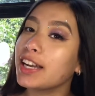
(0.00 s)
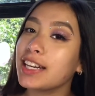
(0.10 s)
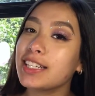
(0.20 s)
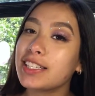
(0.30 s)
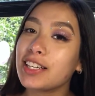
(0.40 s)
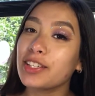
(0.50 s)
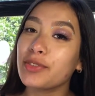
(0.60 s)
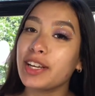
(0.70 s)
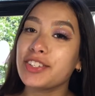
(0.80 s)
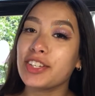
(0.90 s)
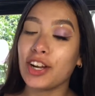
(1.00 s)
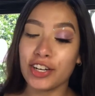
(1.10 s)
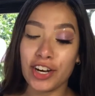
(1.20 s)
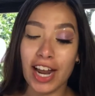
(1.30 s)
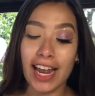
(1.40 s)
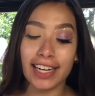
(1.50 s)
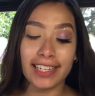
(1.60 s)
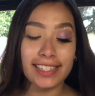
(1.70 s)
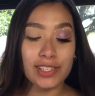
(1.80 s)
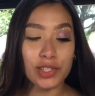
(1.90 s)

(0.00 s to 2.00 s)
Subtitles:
any discoloration on your eyelids.